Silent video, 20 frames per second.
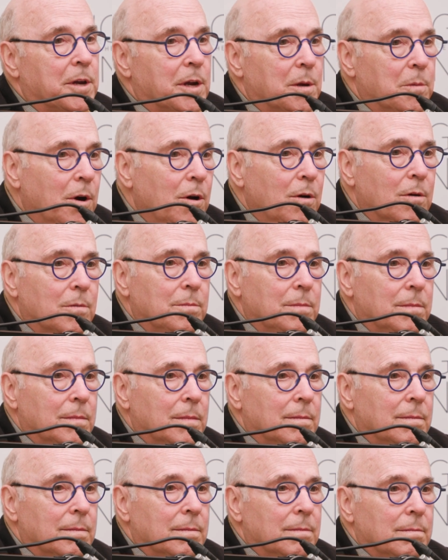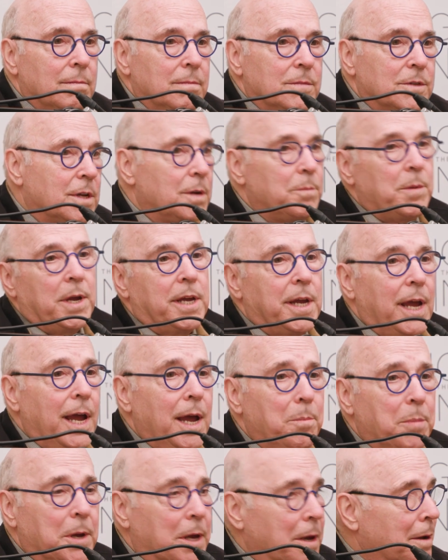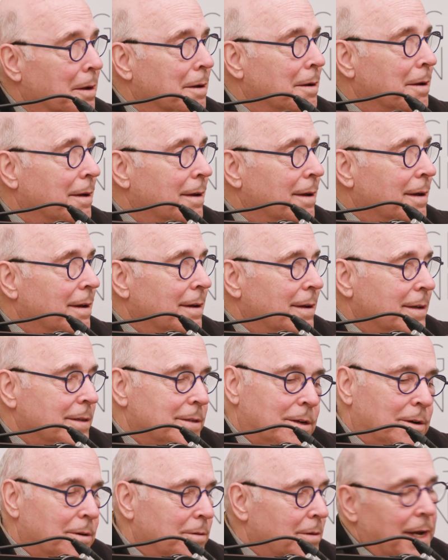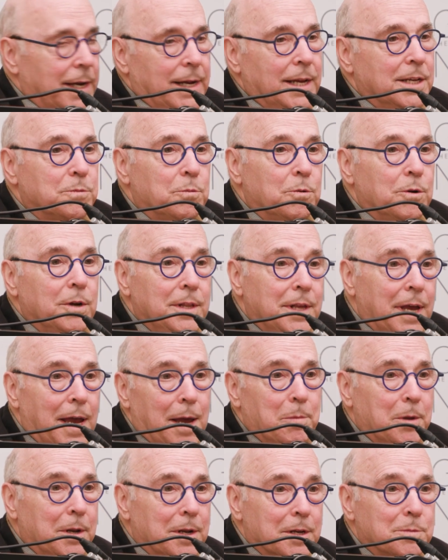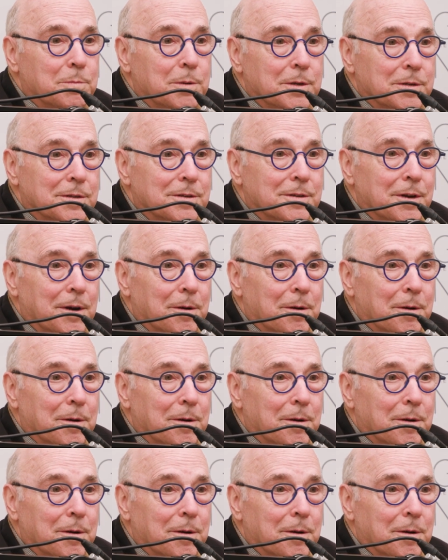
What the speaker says: you come home, it's going to make you happy. So I guess we're in the happiness business,